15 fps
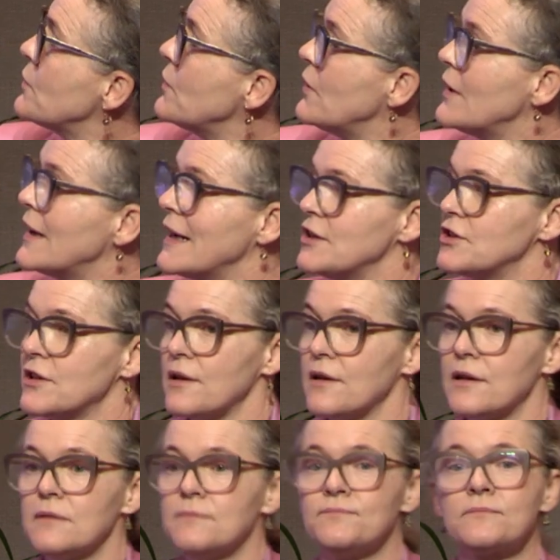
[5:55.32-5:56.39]
new
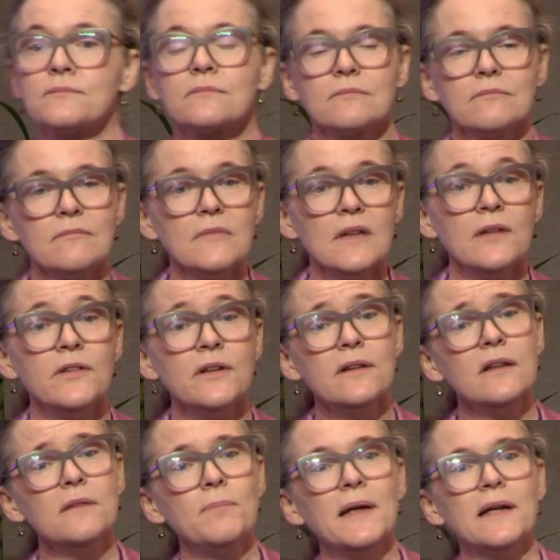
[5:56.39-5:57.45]
lesions. This
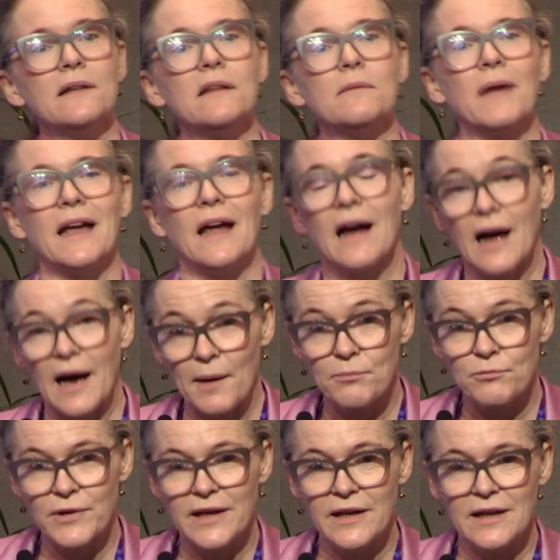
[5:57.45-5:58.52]
is PSMA
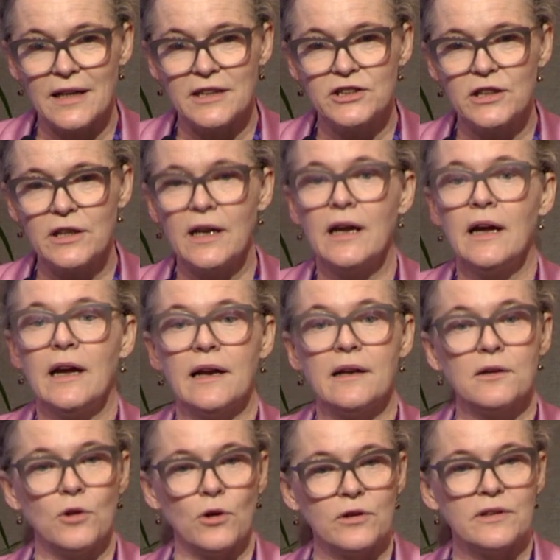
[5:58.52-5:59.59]
upregulation,
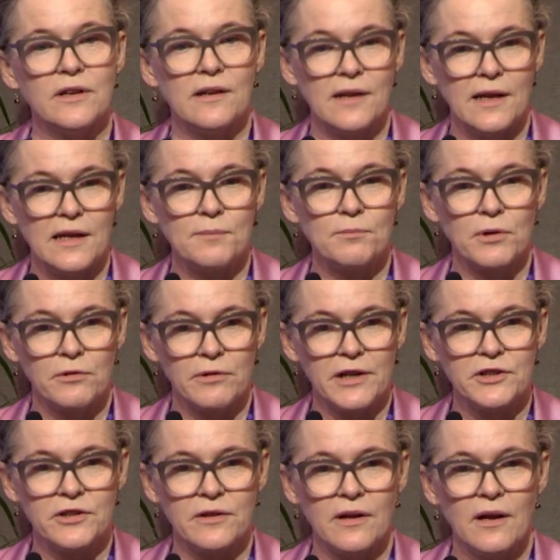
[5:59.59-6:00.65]
it's not disease
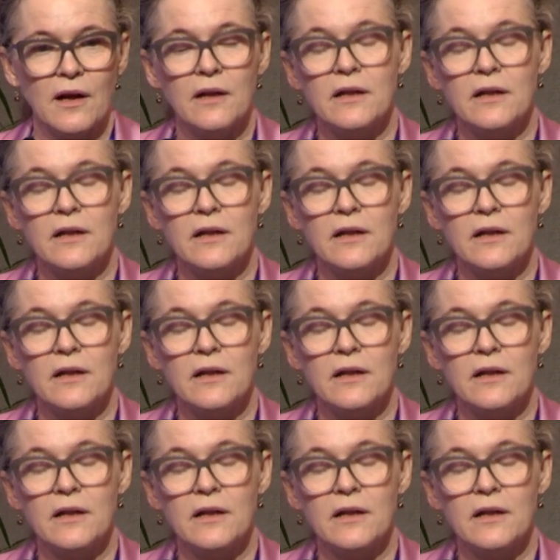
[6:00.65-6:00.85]
progression.